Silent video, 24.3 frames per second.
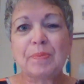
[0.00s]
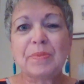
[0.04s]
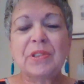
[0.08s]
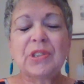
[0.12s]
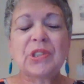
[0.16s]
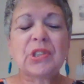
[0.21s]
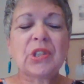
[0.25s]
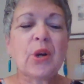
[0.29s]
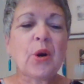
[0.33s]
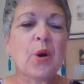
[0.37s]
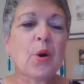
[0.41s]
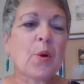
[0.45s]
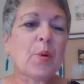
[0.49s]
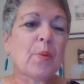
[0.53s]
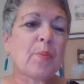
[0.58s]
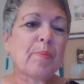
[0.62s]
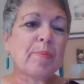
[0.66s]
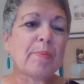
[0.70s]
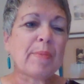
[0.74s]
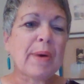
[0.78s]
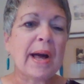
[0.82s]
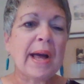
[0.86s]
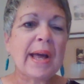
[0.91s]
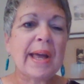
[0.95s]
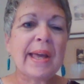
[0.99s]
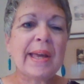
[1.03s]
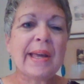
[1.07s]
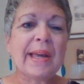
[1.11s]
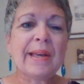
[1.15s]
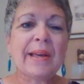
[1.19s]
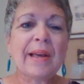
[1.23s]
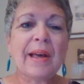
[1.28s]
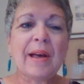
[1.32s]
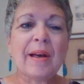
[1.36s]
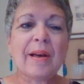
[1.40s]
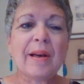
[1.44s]
So
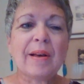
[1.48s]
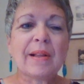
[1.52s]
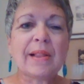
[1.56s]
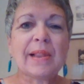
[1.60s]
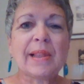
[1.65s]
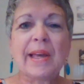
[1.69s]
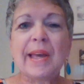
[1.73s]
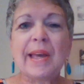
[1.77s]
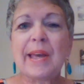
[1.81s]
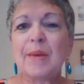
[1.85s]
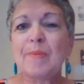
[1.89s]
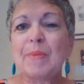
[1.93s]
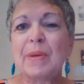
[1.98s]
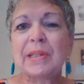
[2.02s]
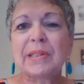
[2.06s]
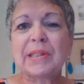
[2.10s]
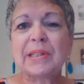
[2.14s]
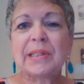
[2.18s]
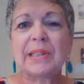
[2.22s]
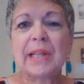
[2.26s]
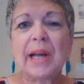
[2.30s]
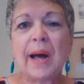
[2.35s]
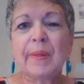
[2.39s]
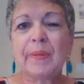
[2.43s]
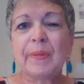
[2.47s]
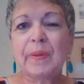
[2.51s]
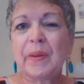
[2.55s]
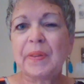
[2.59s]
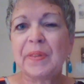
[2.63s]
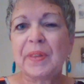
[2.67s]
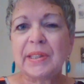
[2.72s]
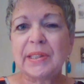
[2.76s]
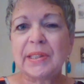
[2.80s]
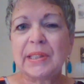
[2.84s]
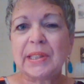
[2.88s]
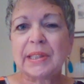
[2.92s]
my claim is not
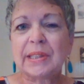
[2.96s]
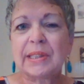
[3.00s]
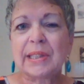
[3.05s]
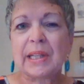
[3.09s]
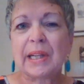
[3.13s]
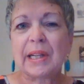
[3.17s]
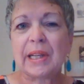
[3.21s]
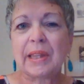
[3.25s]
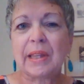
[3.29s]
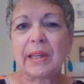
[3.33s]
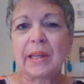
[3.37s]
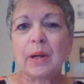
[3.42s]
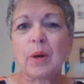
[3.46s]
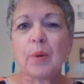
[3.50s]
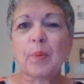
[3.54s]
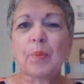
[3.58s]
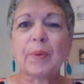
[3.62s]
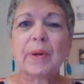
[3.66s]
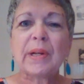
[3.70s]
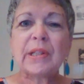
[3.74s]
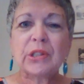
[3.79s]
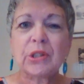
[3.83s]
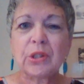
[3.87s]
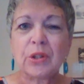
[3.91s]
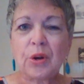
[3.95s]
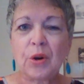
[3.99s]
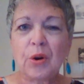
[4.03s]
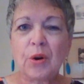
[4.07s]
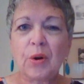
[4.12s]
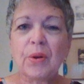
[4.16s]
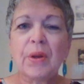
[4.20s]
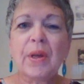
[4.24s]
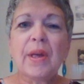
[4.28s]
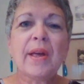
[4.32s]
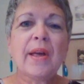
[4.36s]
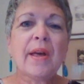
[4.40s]
that this is anything
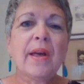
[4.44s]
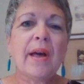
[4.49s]
original.